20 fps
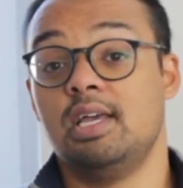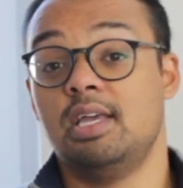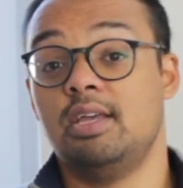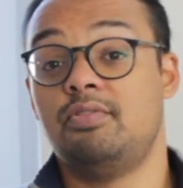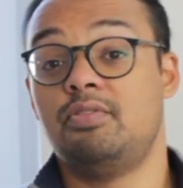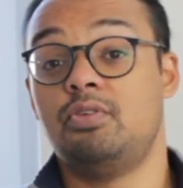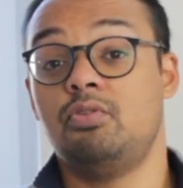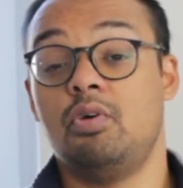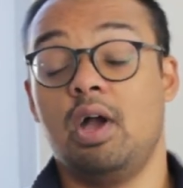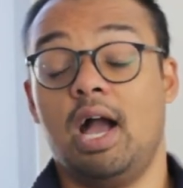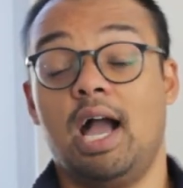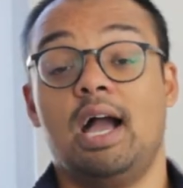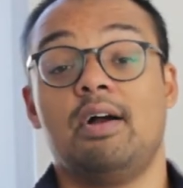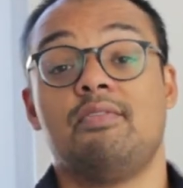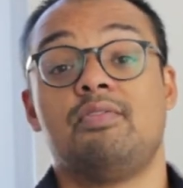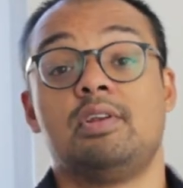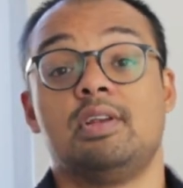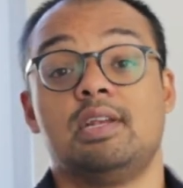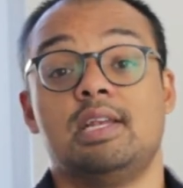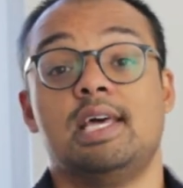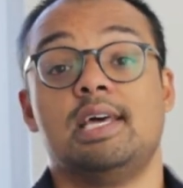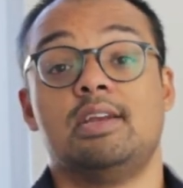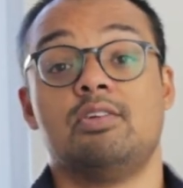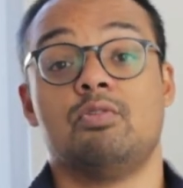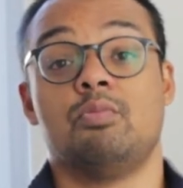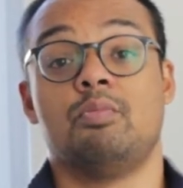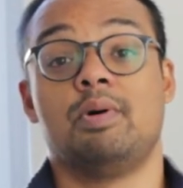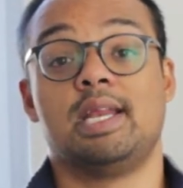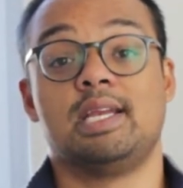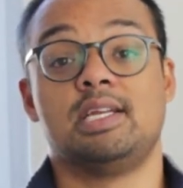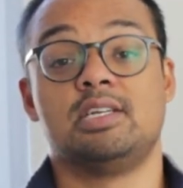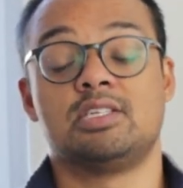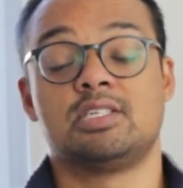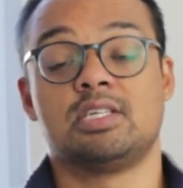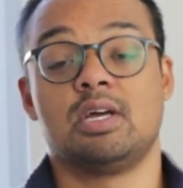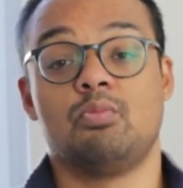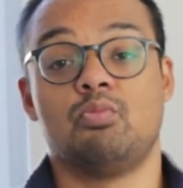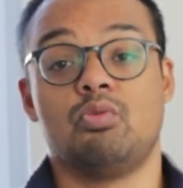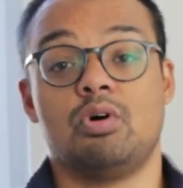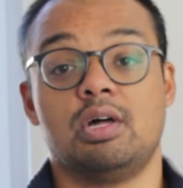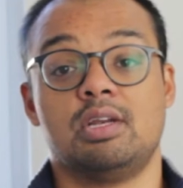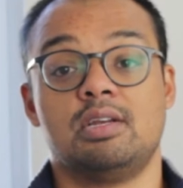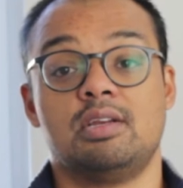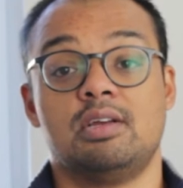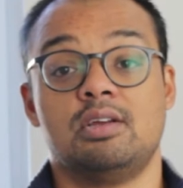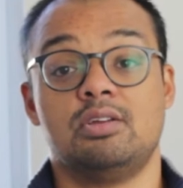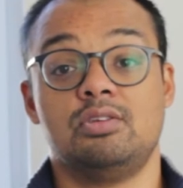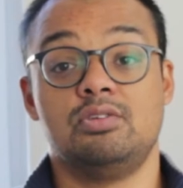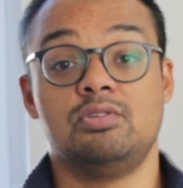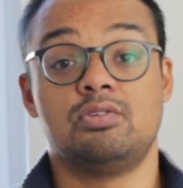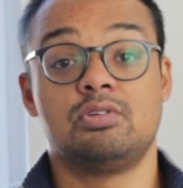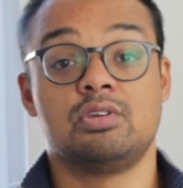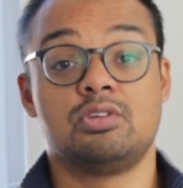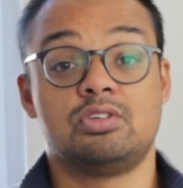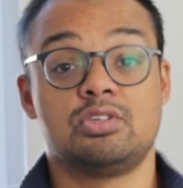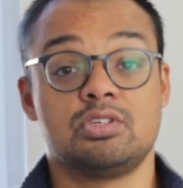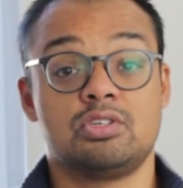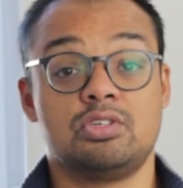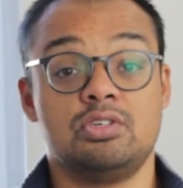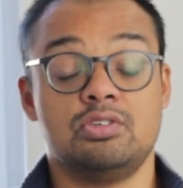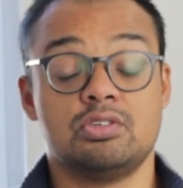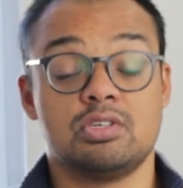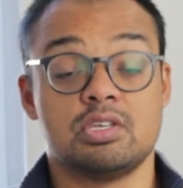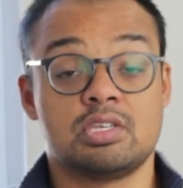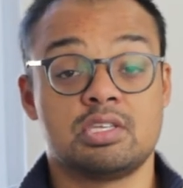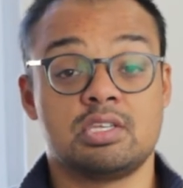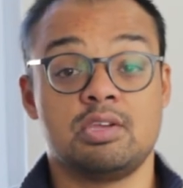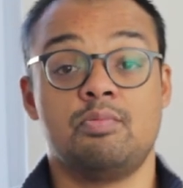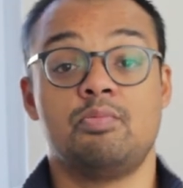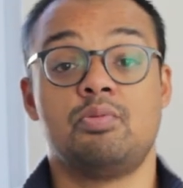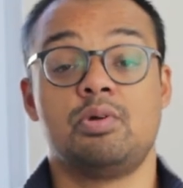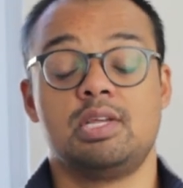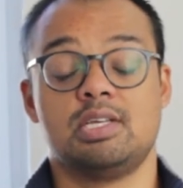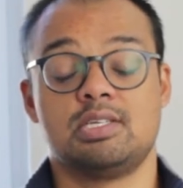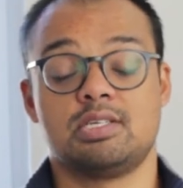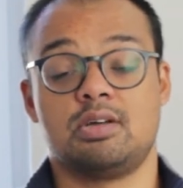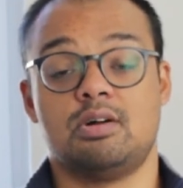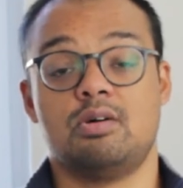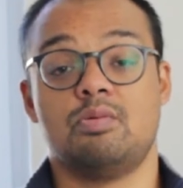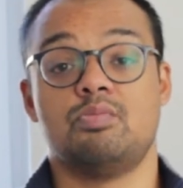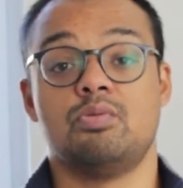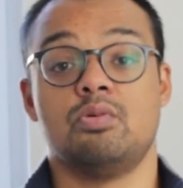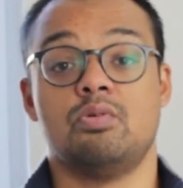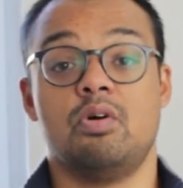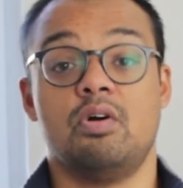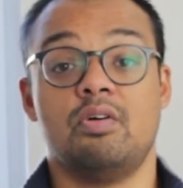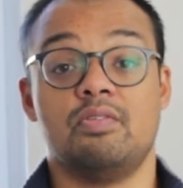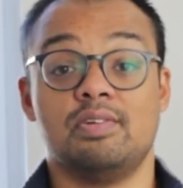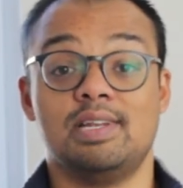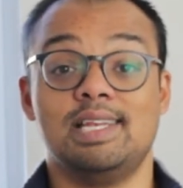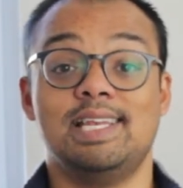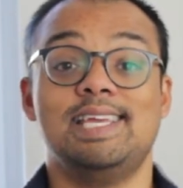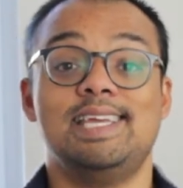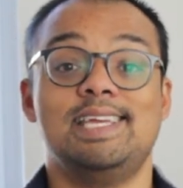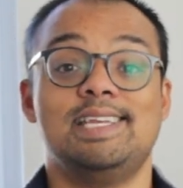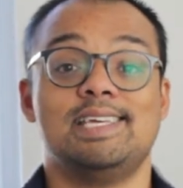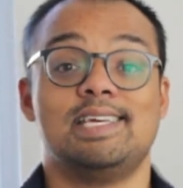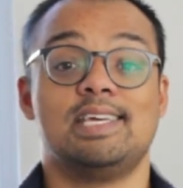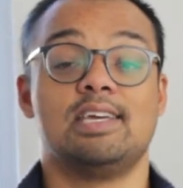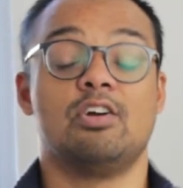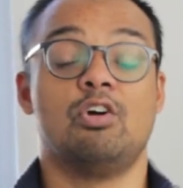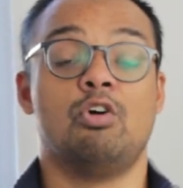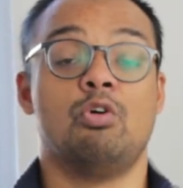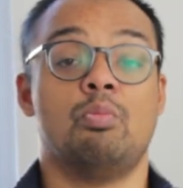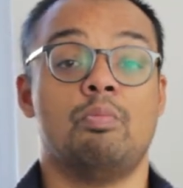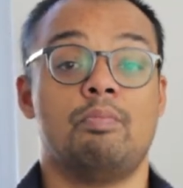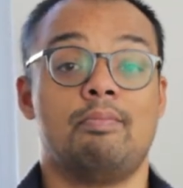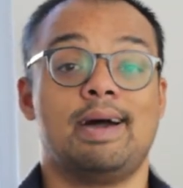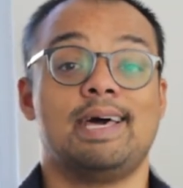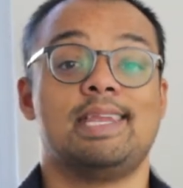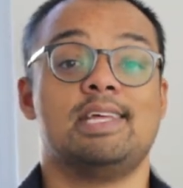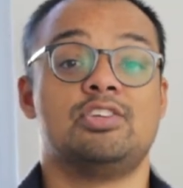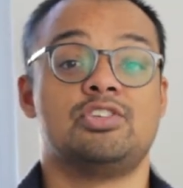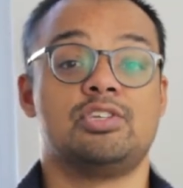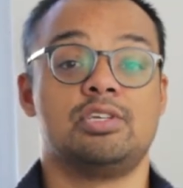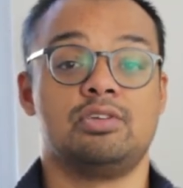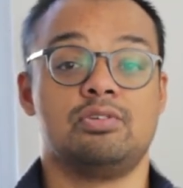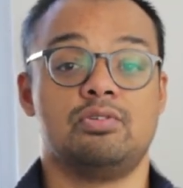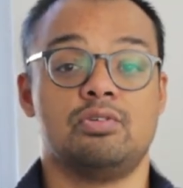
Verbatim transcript: if you haven't led or managed someone you can just use a simple example of leading or managing